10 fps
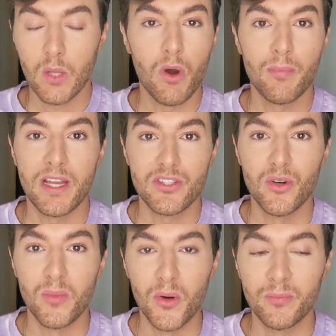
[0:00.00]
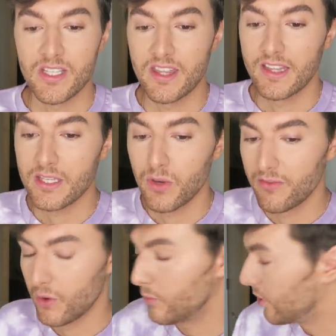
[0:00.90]
world back to normal, because I think that's what
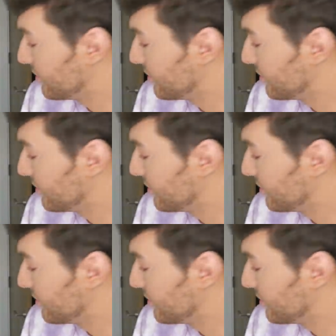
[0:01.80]
everyone